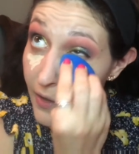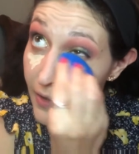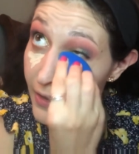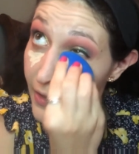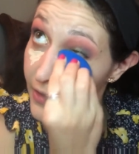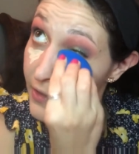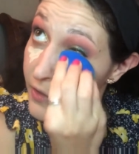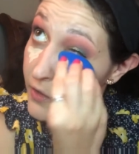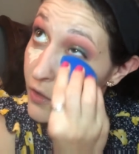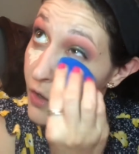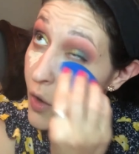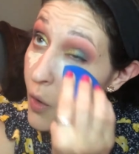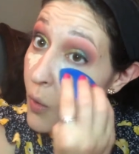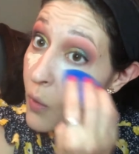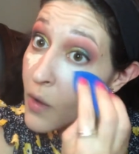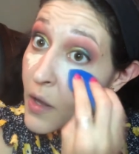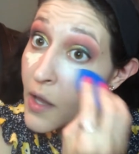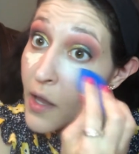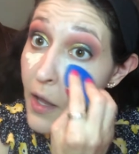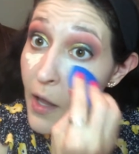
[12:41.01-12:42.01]
and I didn't
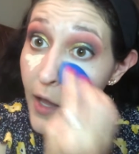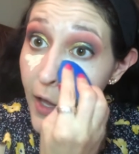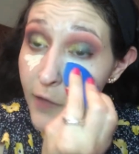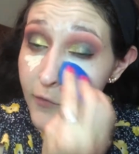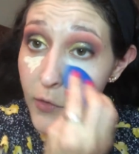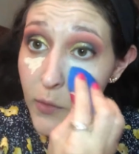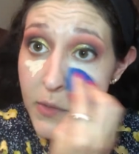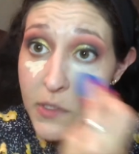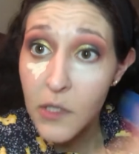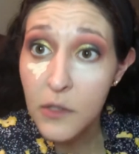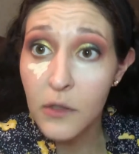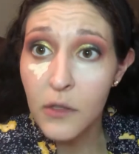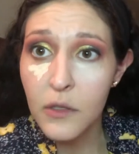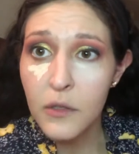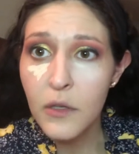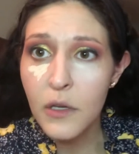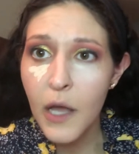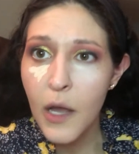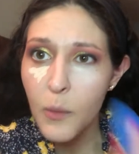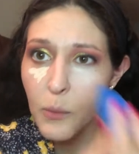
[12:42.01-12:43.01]
know if it was gonna
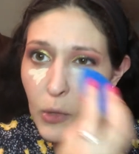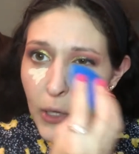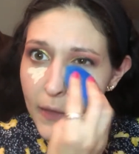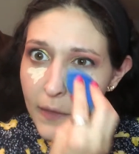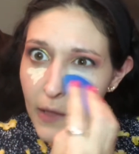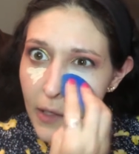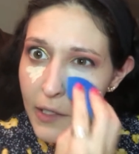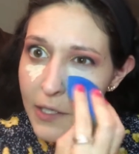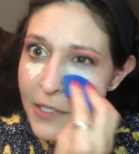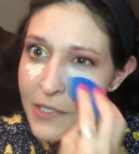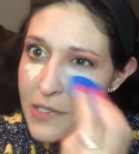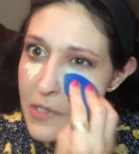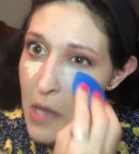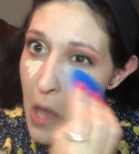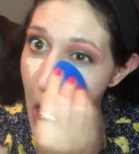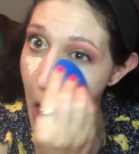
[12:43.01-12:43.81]
look how bright that is.